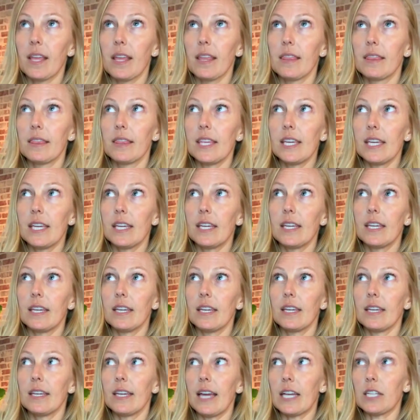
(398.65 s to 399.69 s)

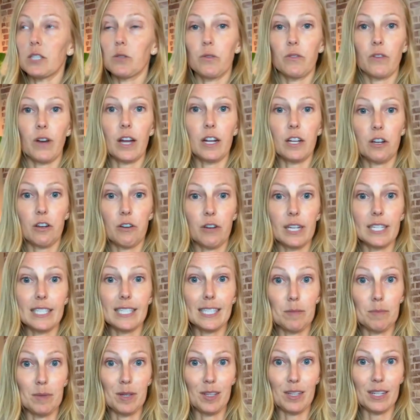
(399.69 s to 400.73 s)
yes, we've got to create
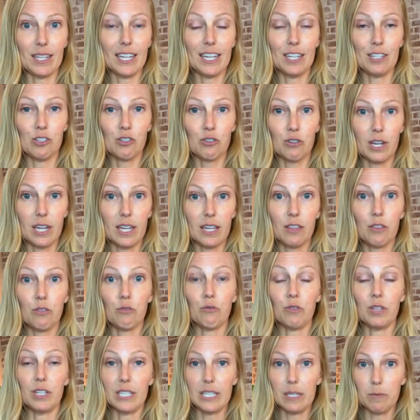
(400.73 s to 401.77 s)
stability and strength through
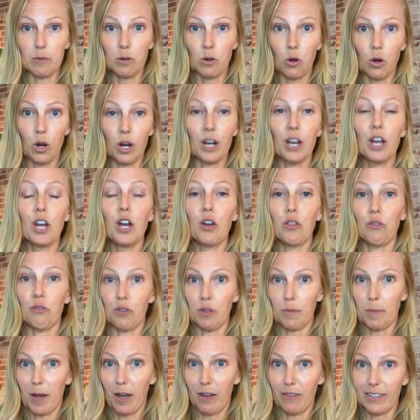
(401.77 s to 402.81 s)
the deep core, through the
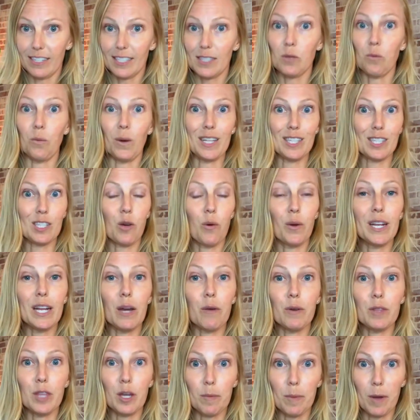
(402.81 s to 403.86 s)
pelvis, what's going on
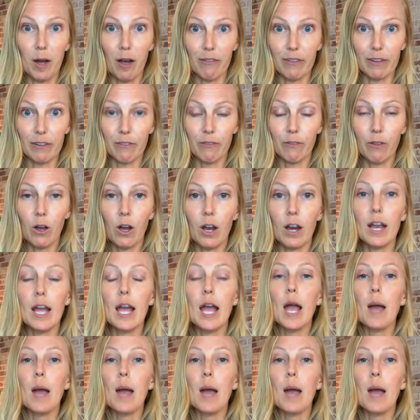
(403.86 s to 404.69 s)
with our pelvic floor,